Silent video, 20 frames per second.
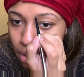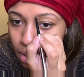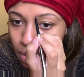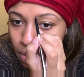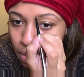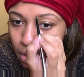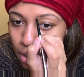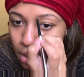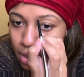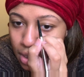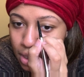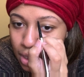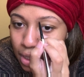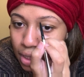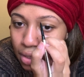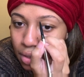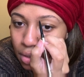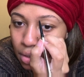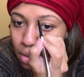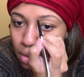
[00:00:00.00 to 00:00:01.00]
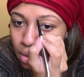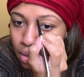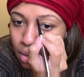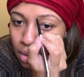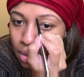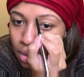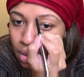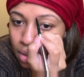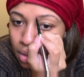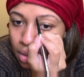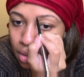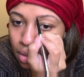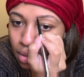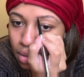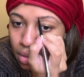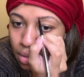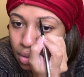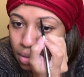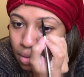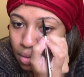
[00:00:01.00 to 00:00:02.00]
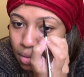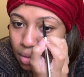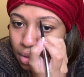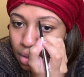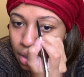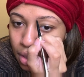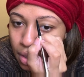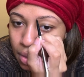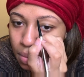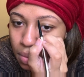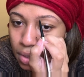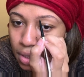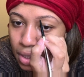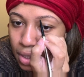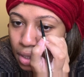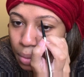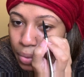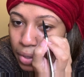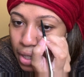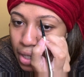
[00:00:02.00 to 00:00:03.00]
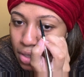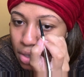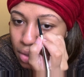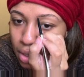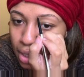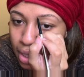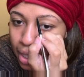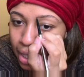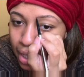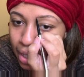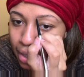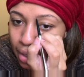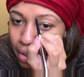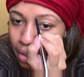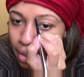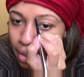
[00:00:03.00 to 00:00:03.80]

we'll see. This one, it depends on the day.